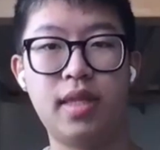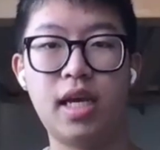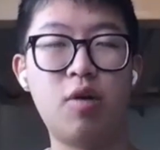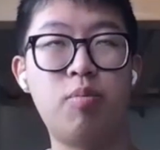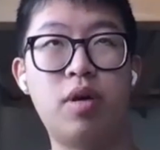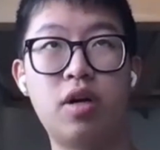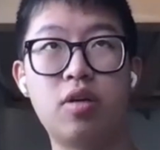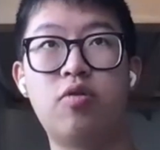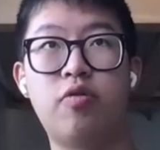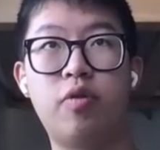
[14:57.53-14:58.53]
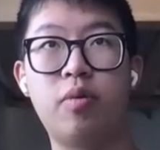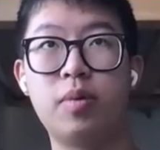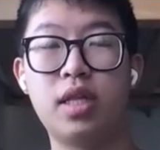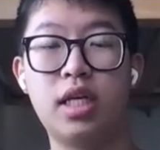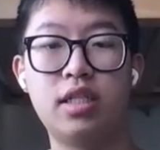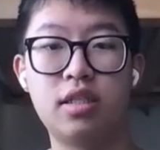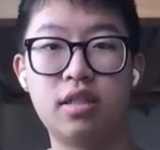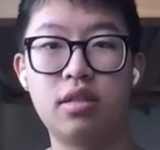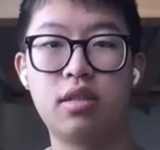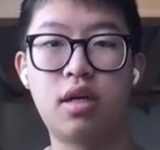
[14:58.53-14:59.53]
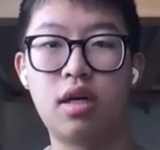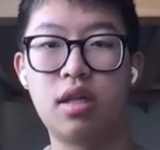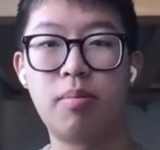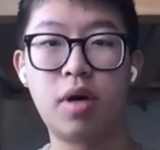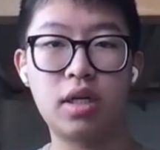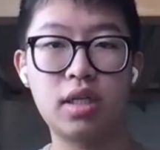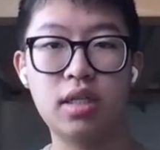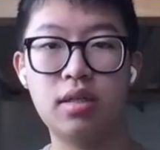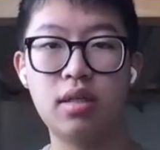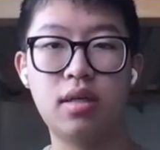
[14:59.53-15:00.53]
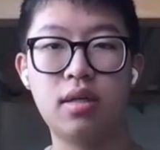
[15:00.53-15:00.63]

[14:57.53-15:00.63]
nanoparticle formulations on the market,